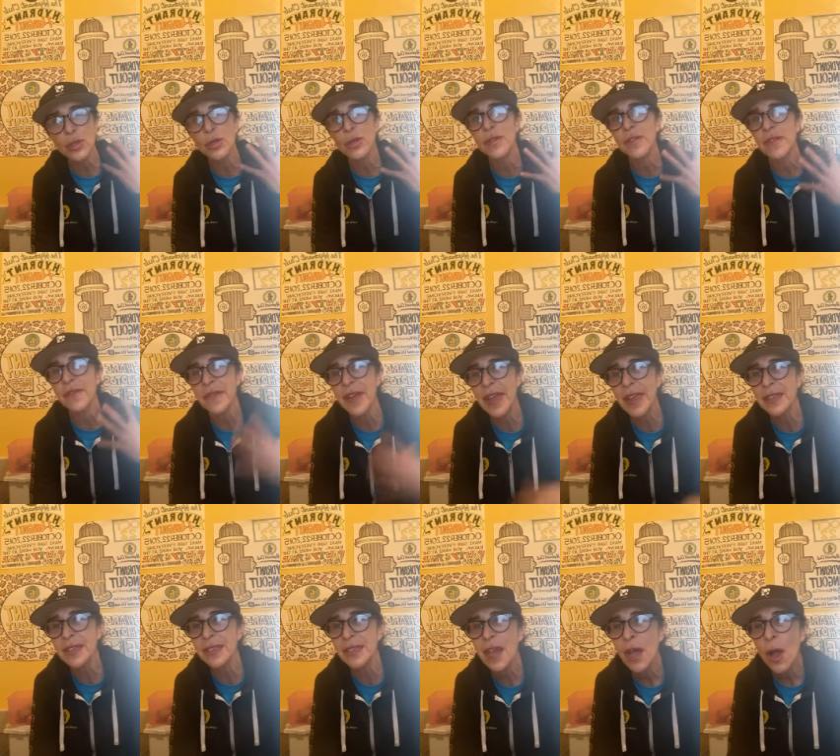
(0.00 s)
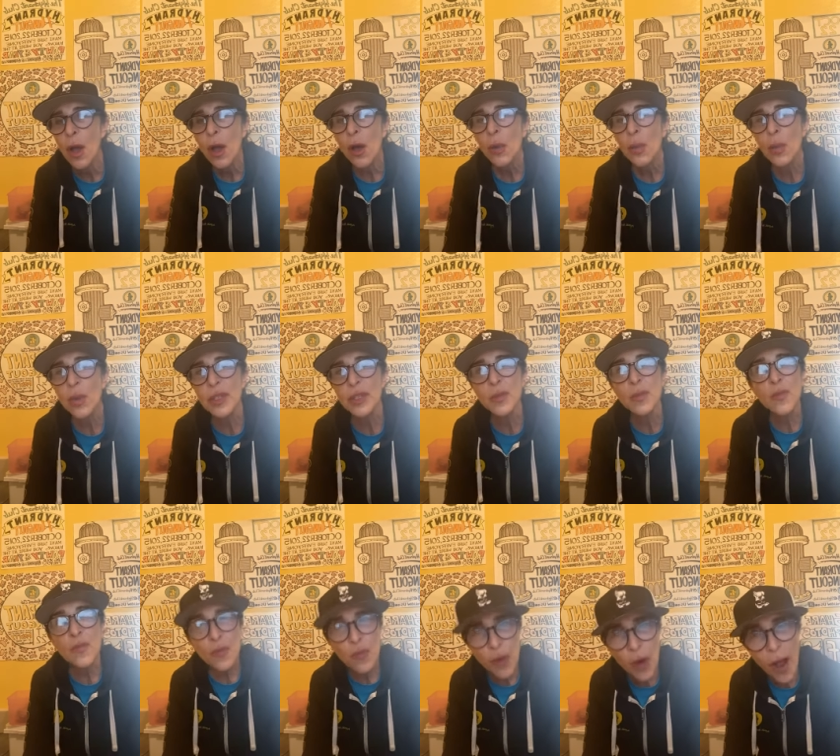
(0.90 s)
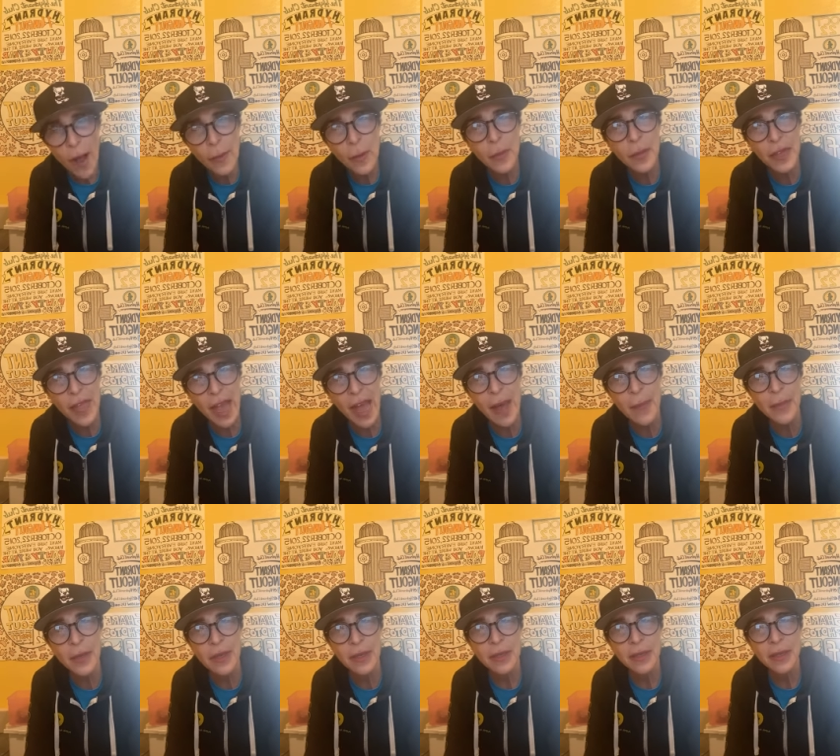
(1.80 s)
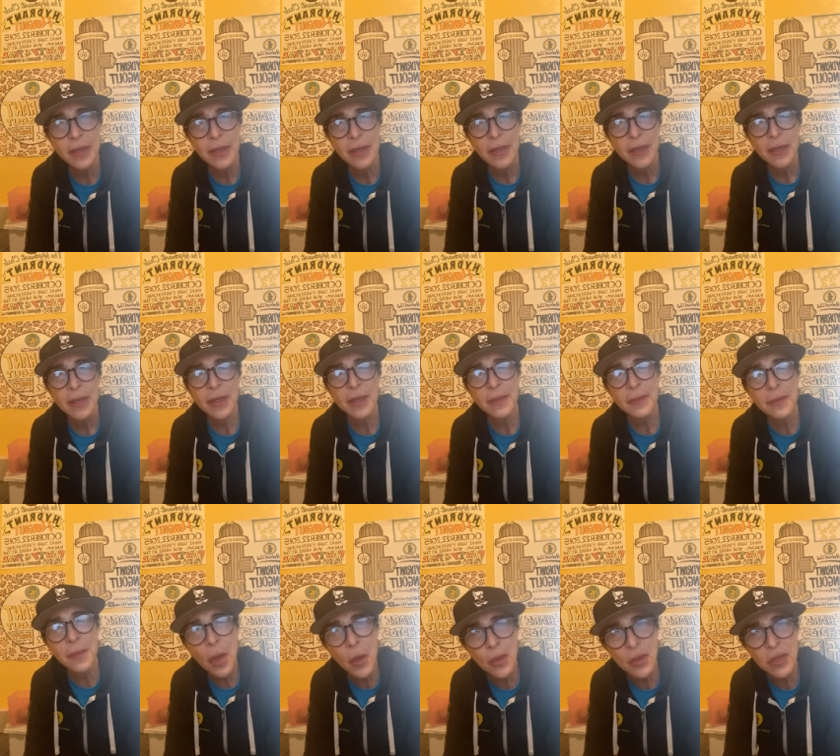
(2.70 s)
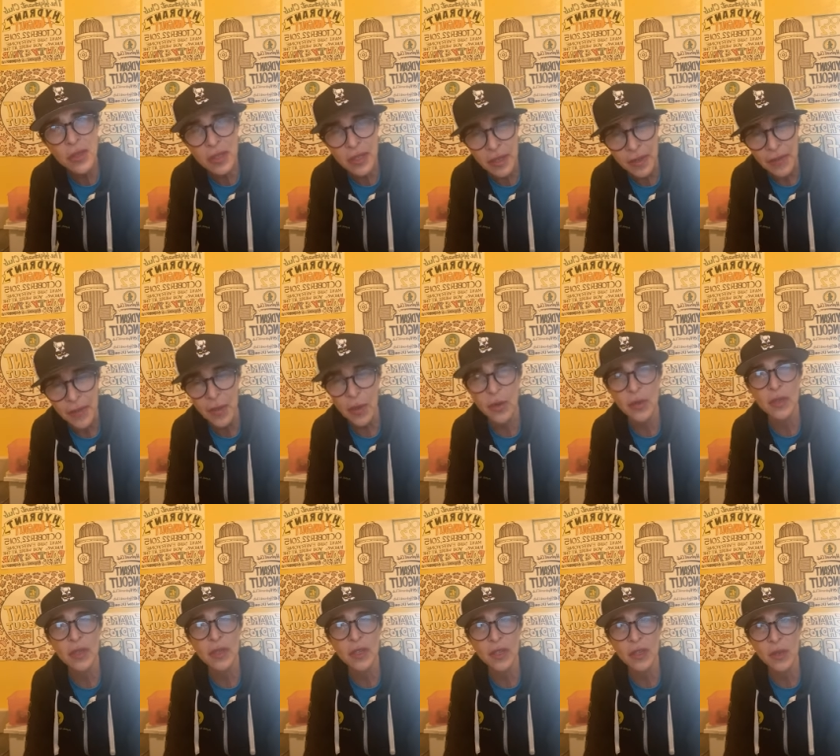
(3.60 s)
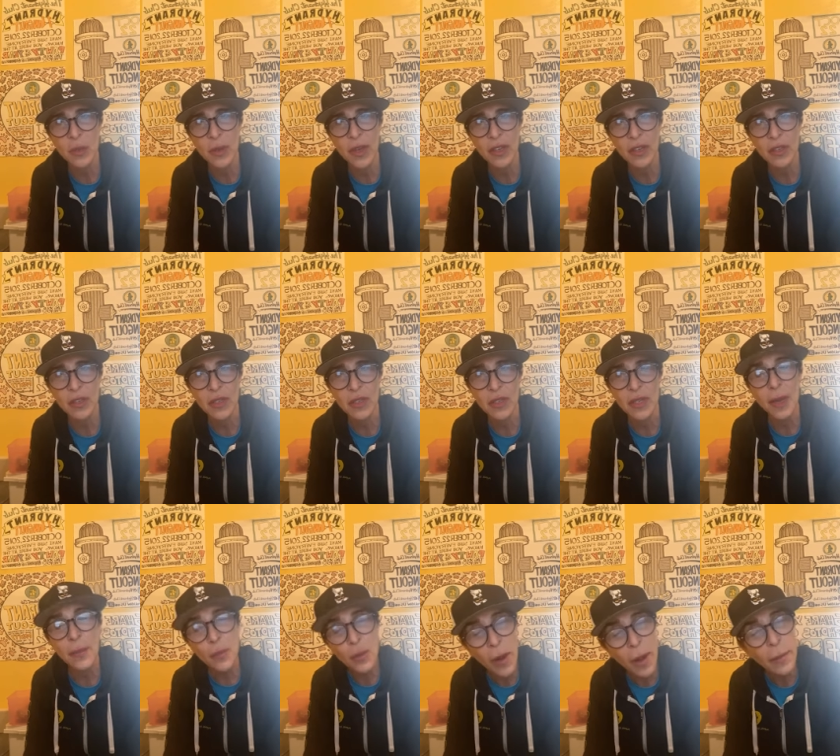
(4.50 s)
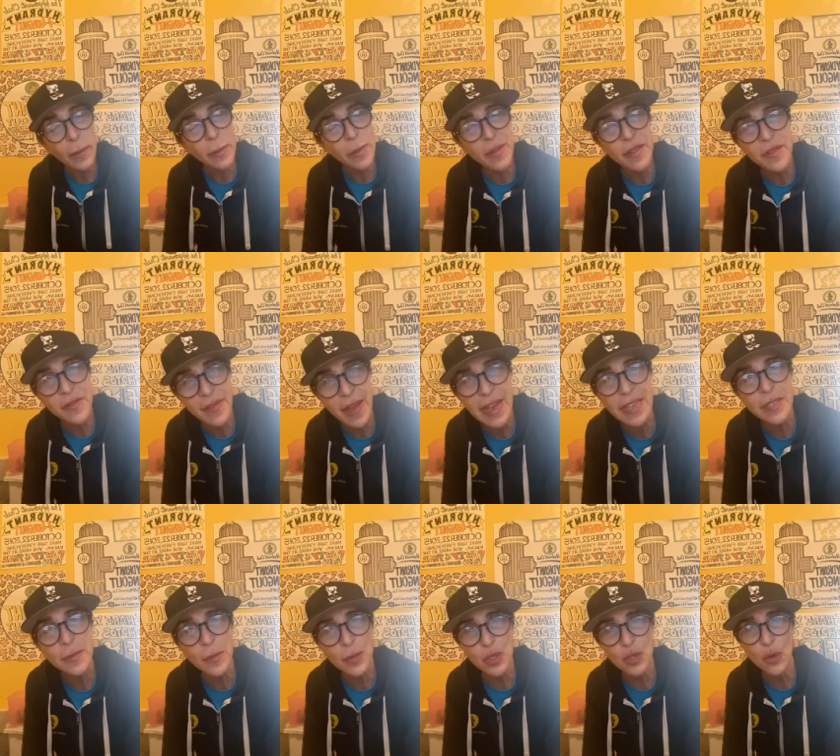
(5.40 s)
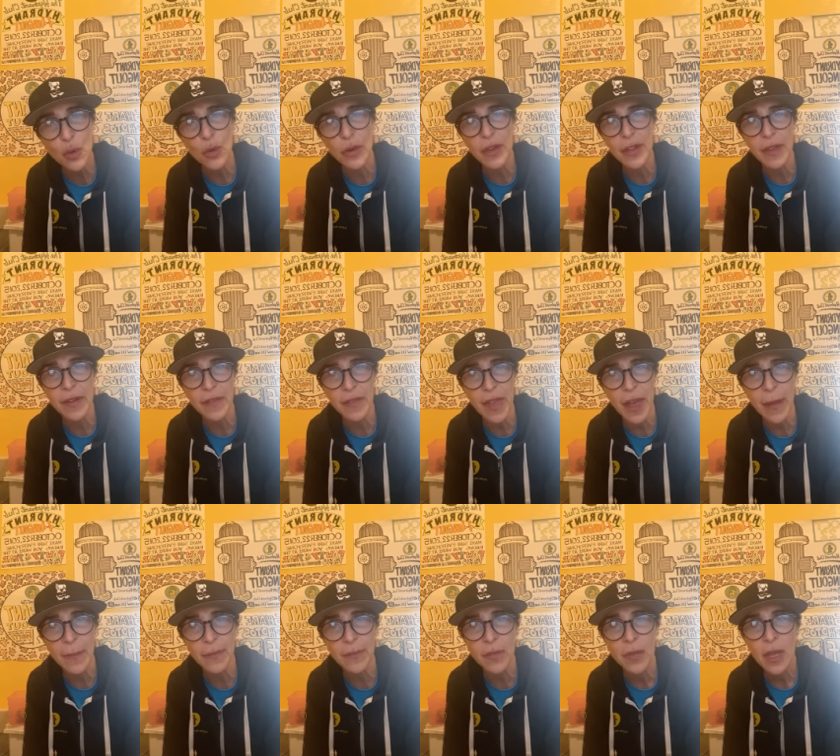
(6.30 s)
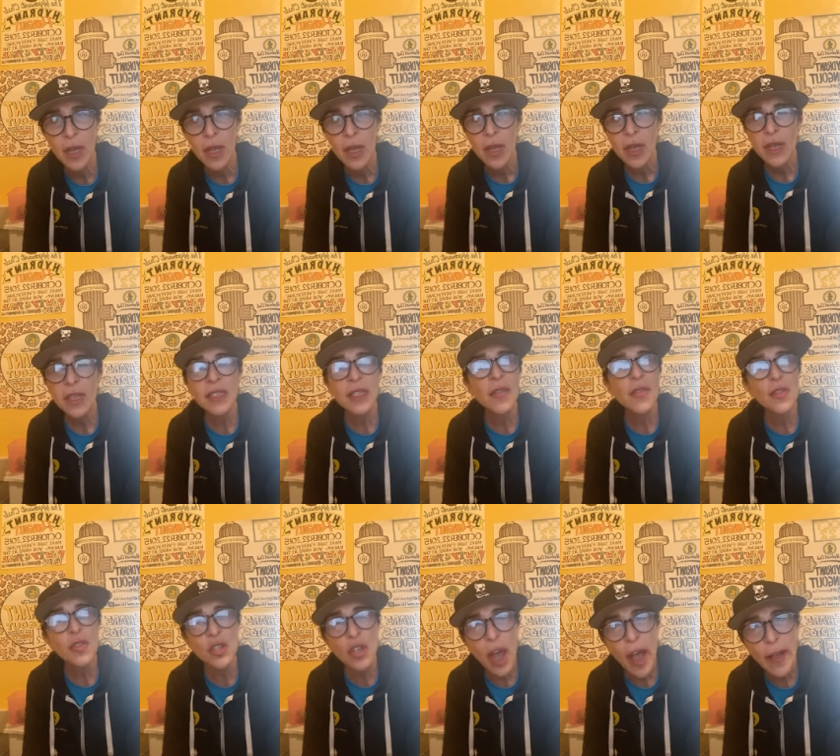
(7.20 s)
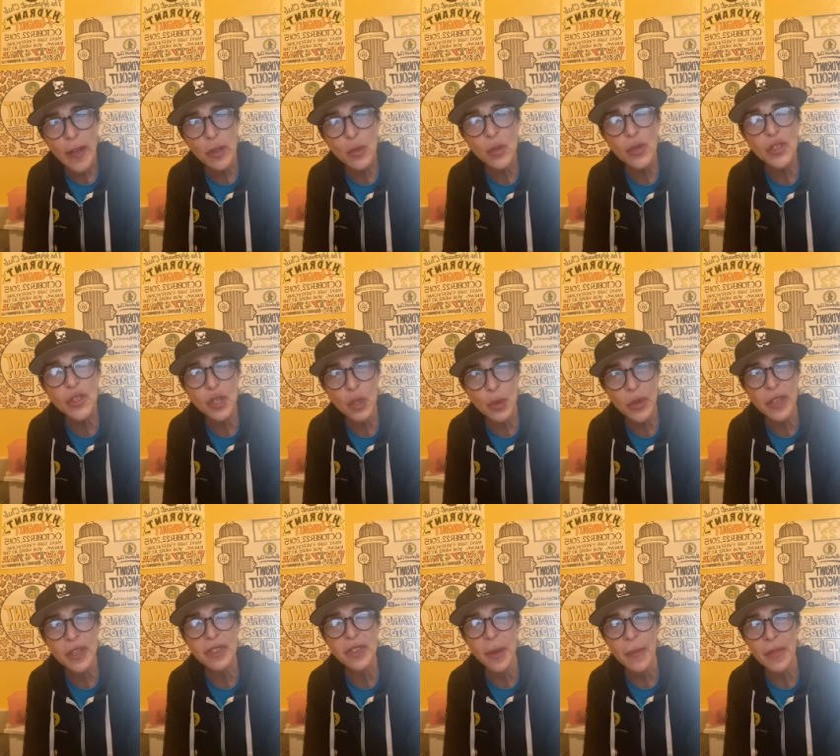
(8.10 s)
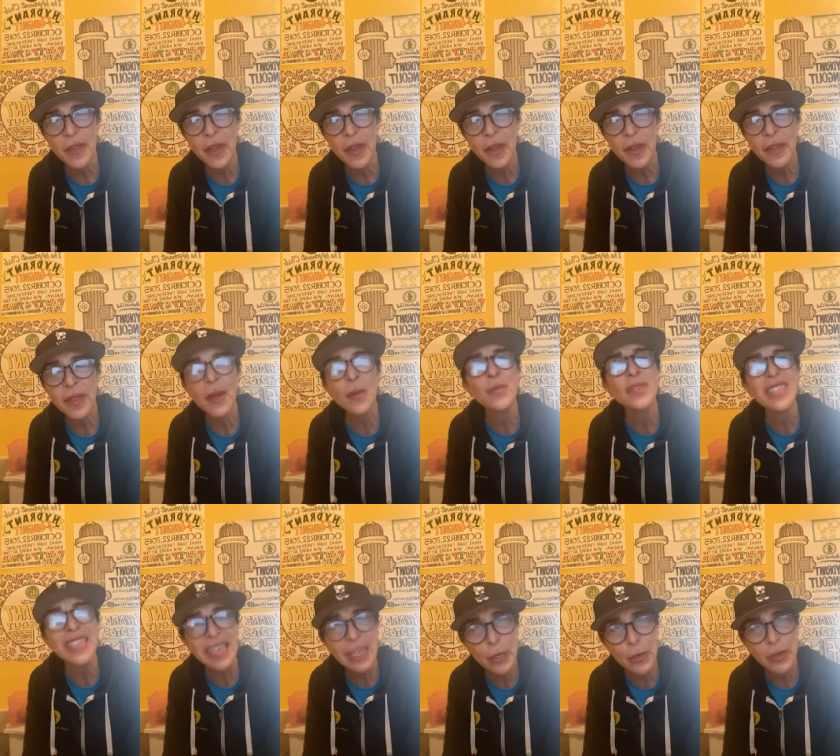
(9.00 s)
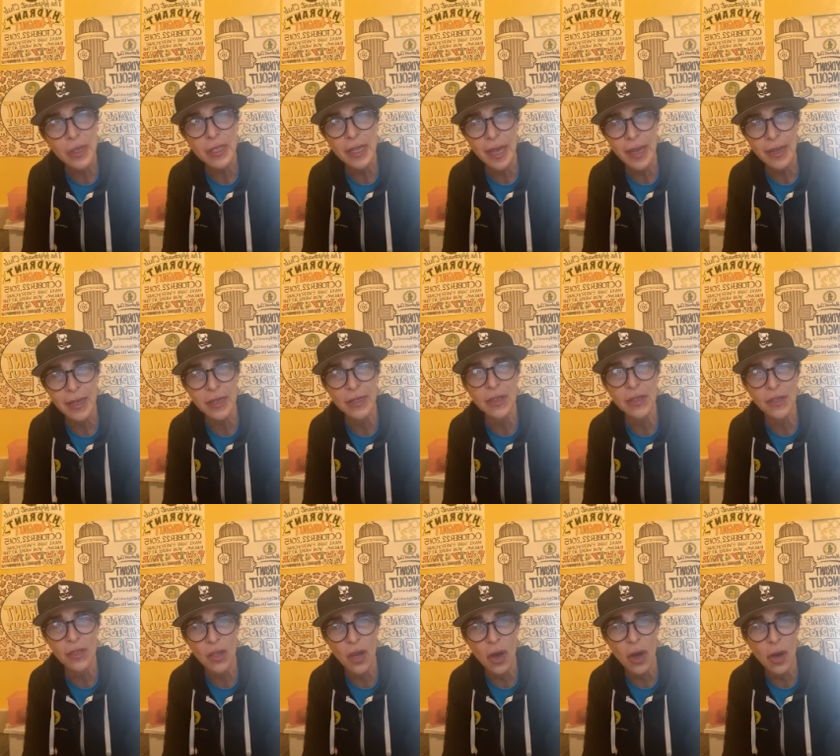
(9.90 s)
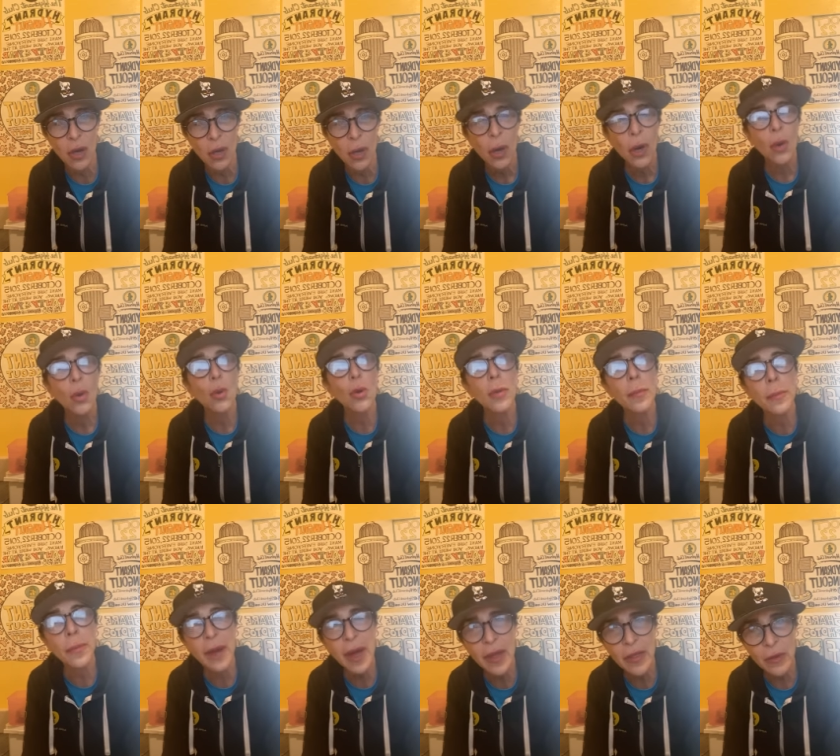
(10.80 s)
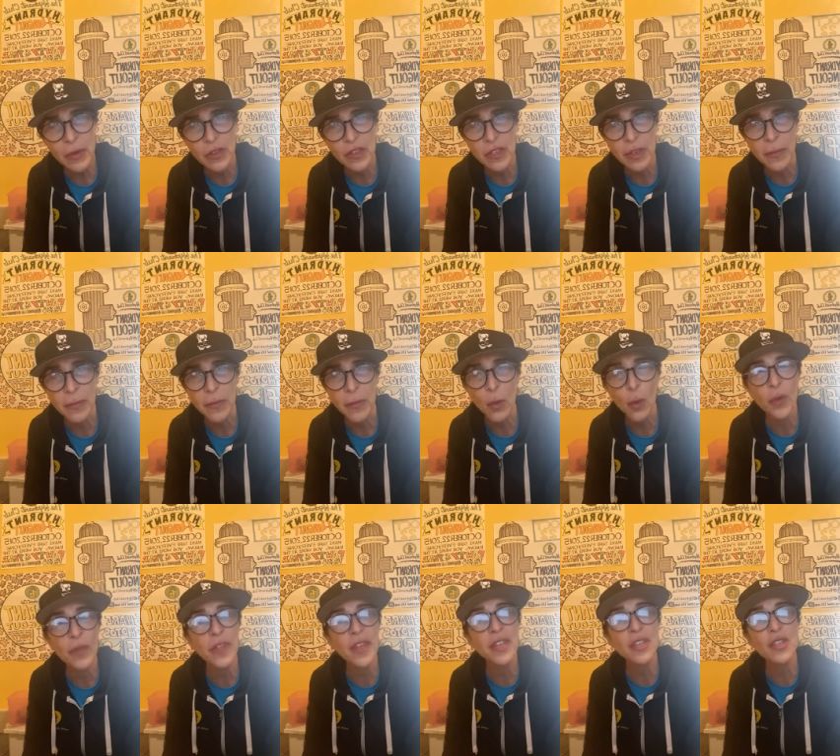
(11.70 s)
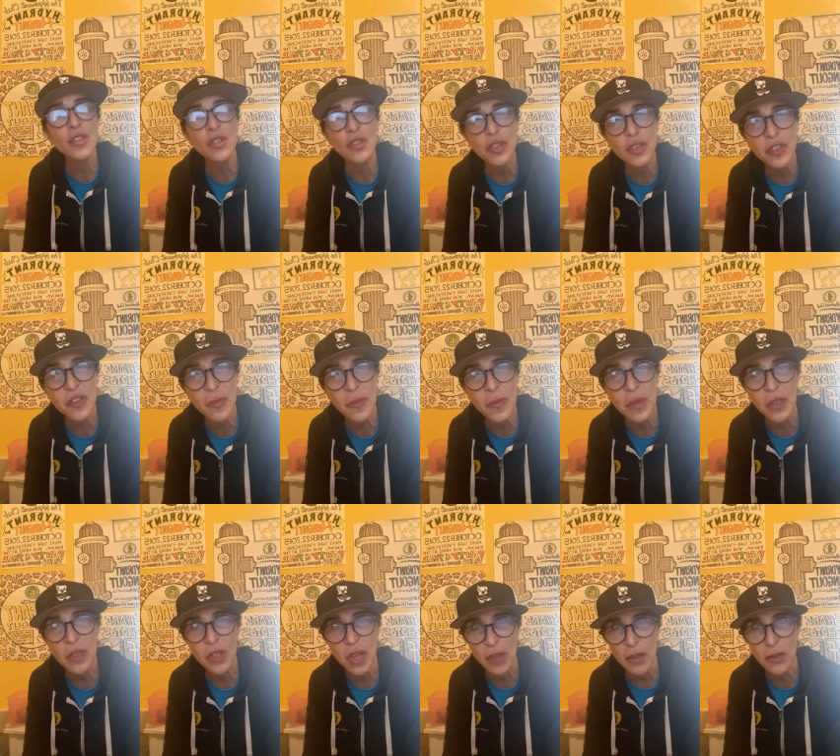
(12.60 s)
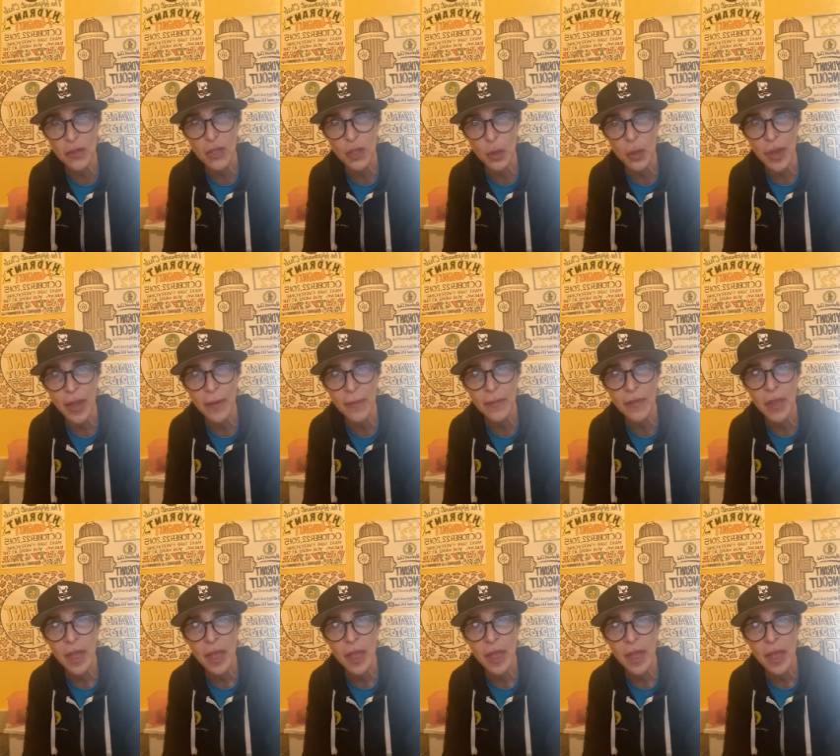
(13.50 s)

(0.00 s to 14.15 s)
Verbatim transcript: or the face, what's probably happened in most of those situations, and probably the vast majority of them, is that the child was doing something that was irritating to the dog or bothersome or that it shouldn't have been done, doing.